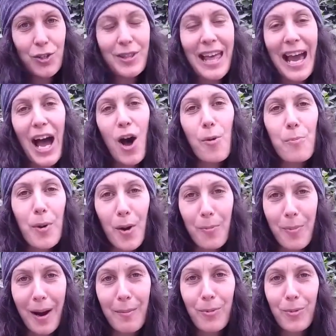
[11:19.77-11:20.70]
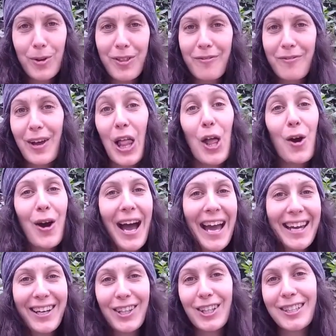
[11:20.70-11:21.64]
do the elbow bump with a fellow
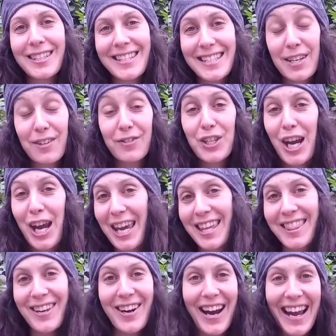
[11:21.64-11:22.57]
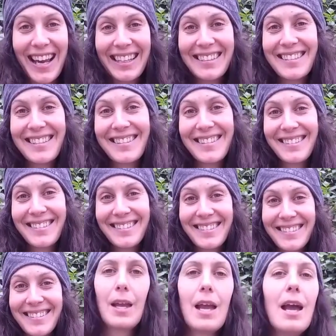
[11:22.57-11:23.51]
hiker instead of shaking their hands.
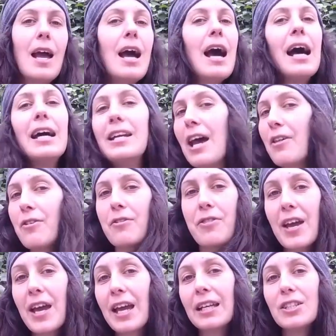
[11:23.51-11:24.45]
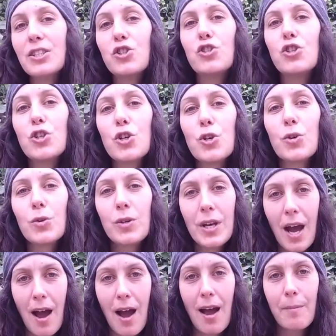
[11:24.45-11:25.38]
Another thing is, do
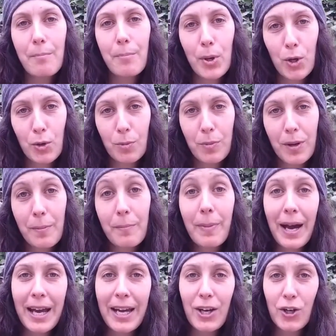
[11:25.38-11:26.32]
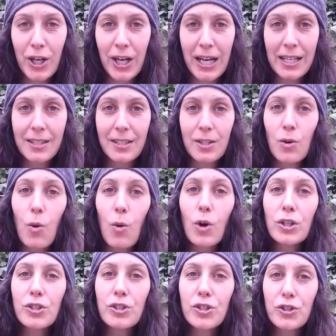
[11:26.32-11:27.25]
not poop by creeks
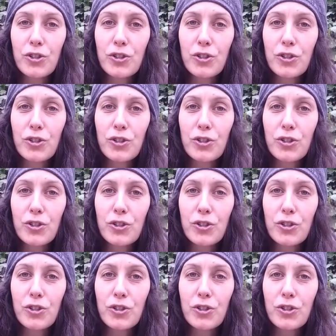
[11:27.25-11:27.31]
or